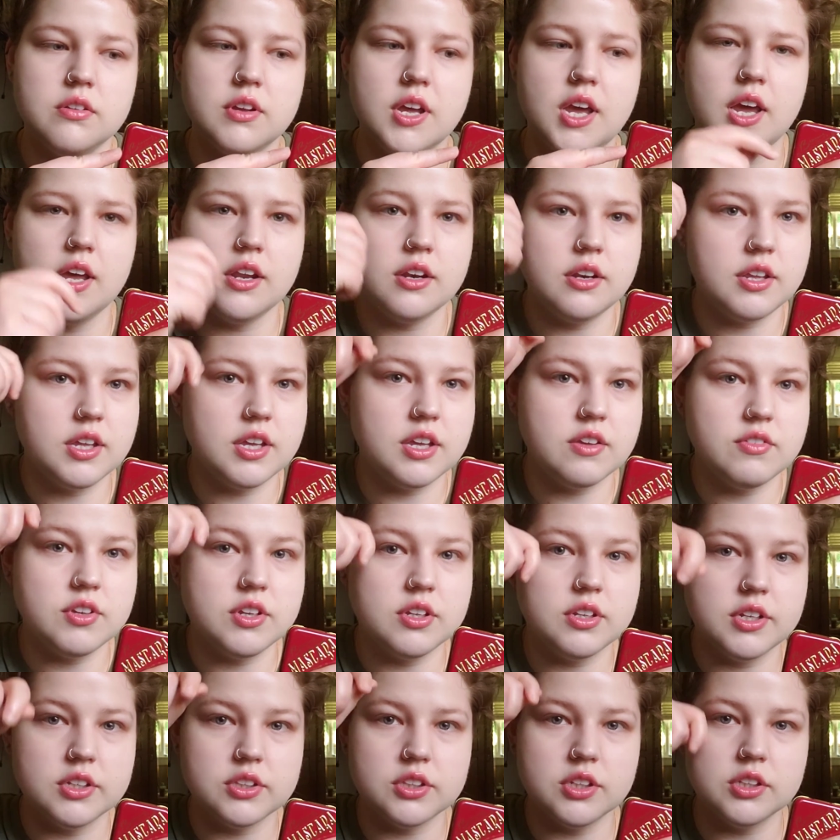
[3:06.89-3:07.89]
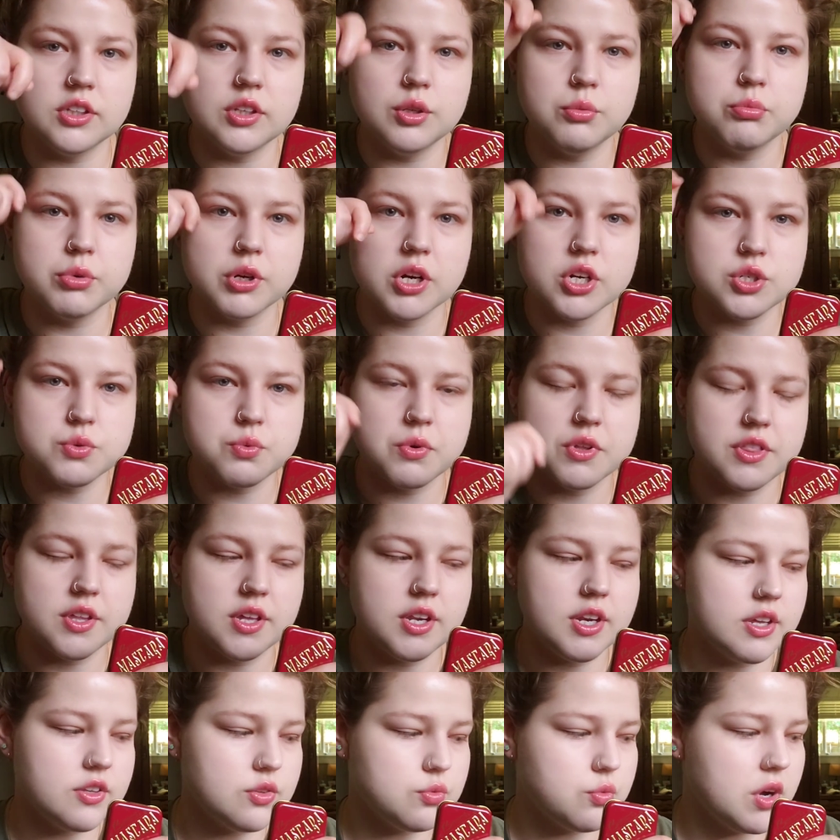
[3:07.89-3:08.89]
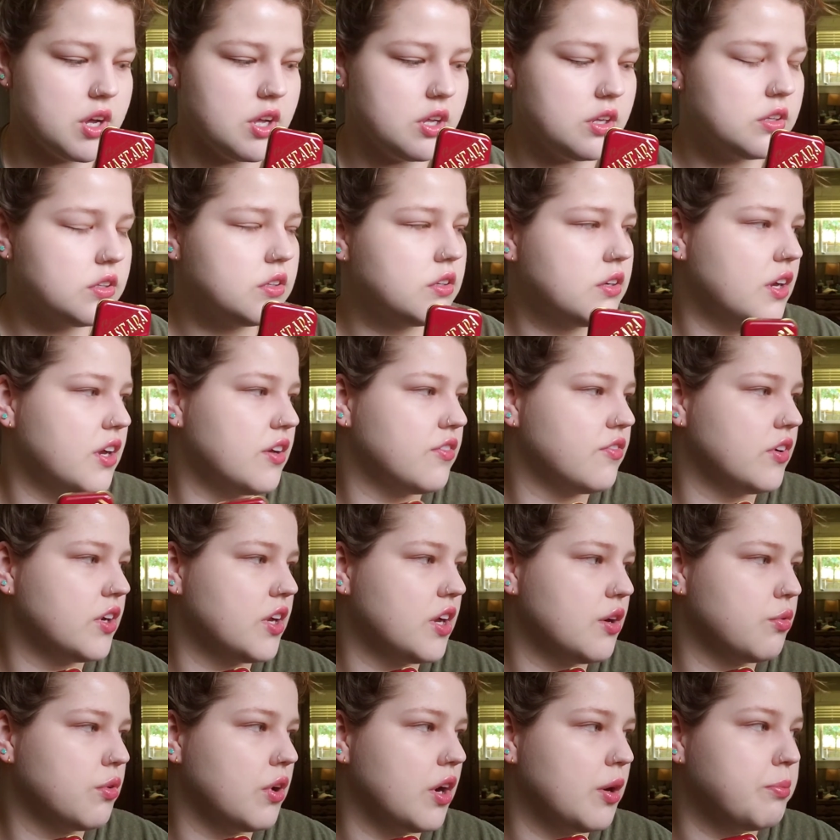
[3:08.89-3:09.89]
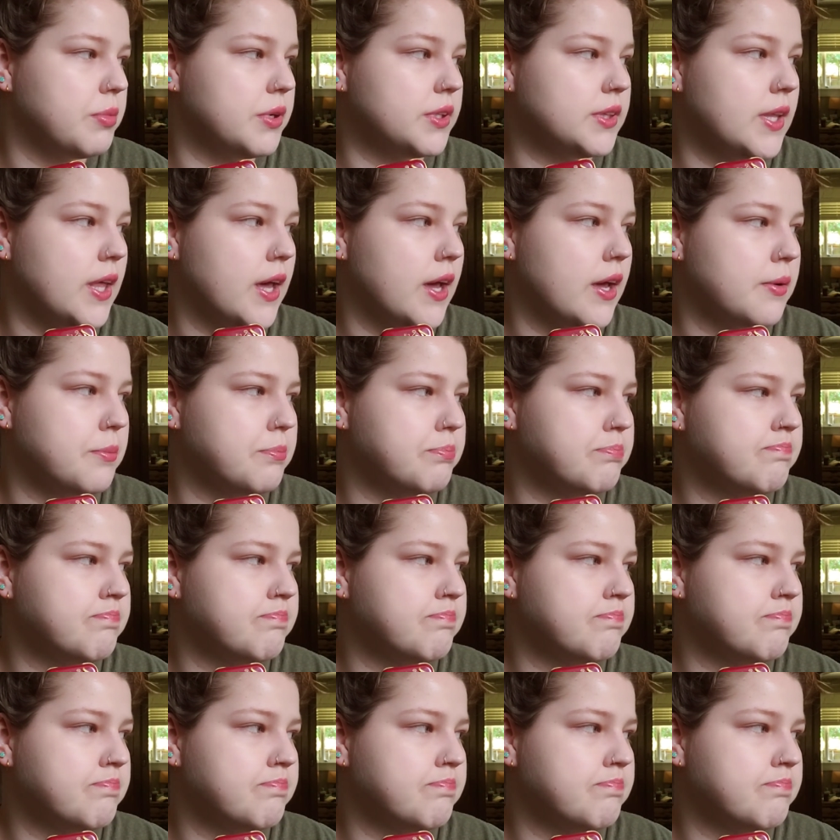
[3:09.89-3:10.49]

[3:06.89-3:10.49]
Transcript: and they give you like the little brush with it as well. I forget where I put that.